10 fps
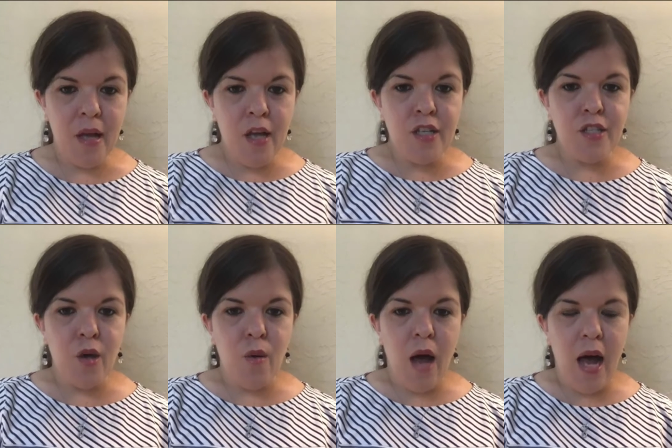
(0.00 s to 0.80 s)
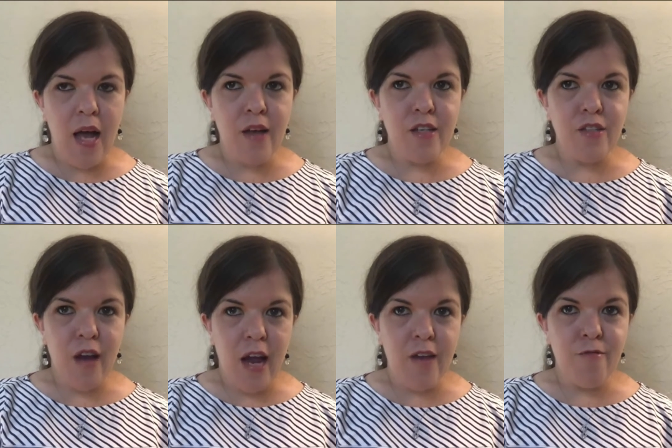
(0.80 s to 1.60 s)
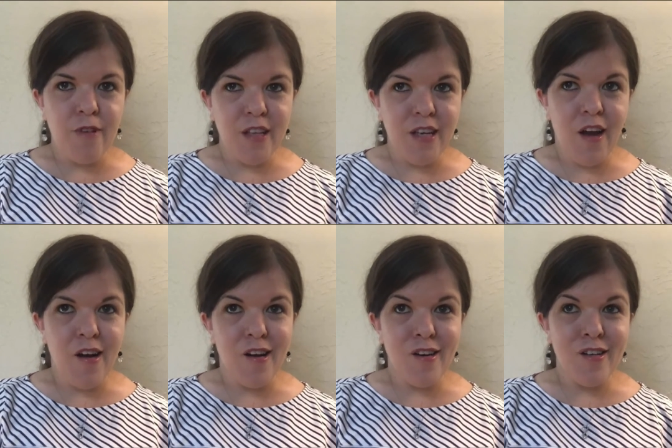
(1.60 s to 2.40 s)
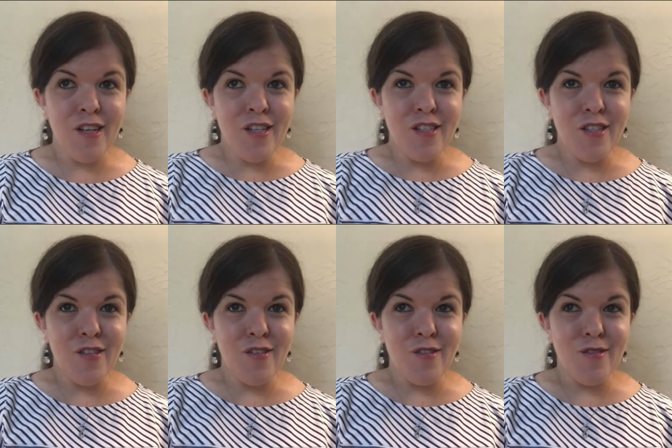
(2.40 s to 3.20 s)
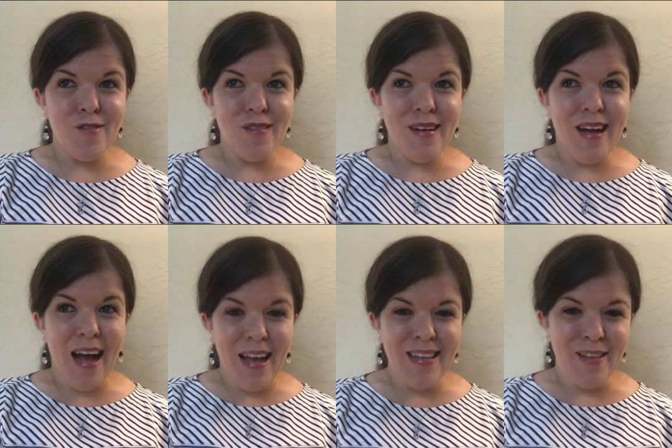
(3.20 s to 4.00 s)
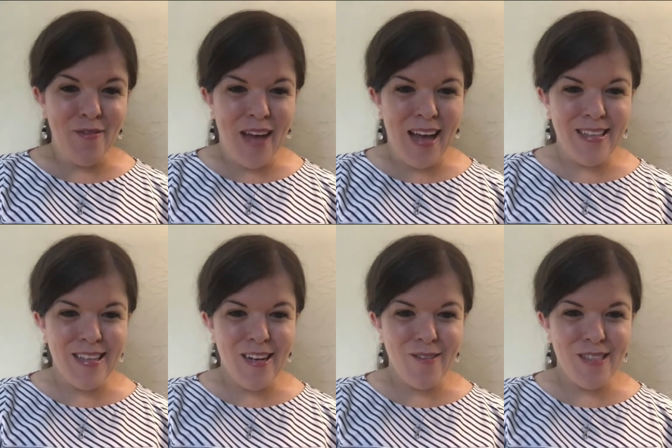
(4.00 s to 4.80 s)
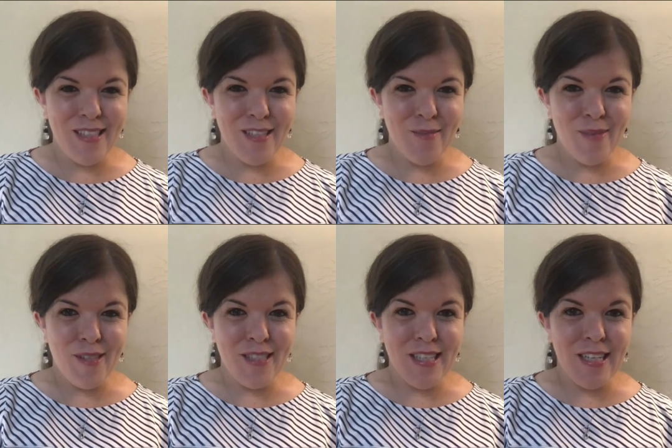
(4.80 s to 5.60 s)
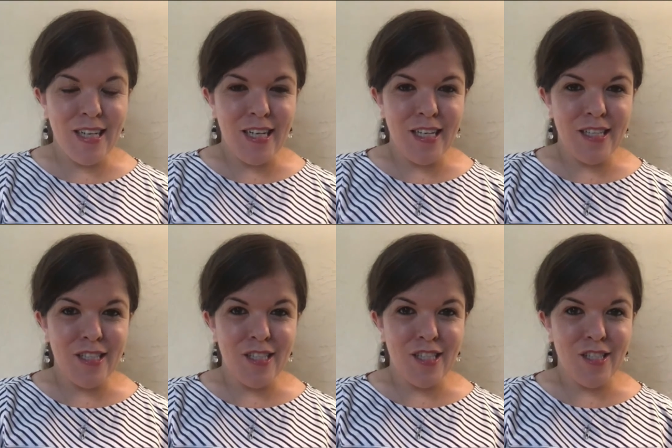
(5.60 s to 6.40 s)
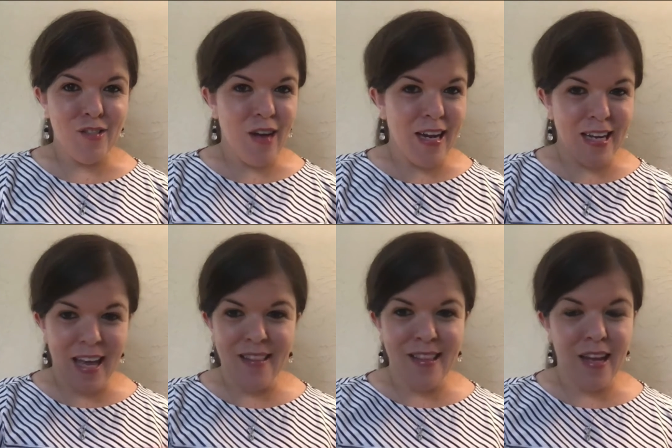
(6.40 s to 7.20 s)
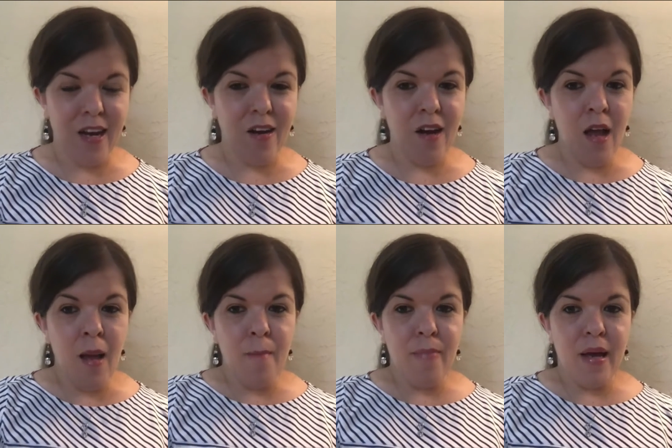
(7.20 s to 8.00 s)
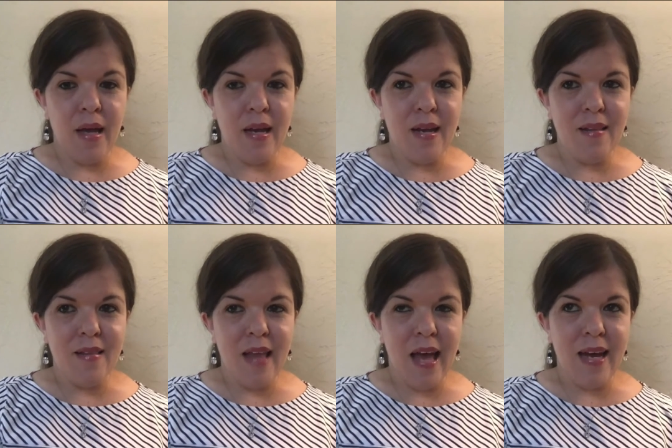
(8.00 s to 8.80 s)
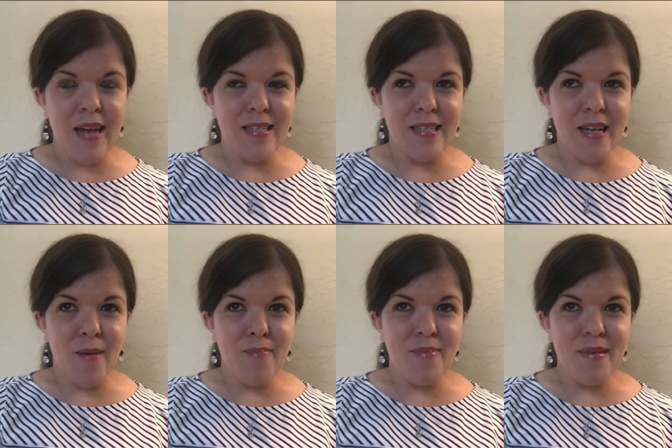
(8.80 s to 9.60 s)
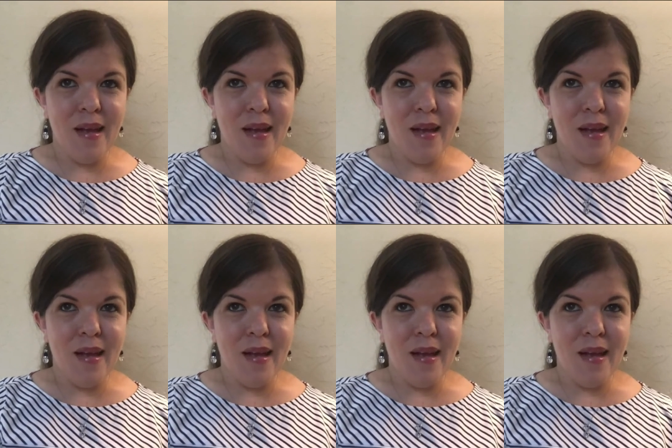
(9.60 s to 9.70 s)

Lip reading: So I tried really hard to hide the fact that I was a little person and just try to get there. But that ended up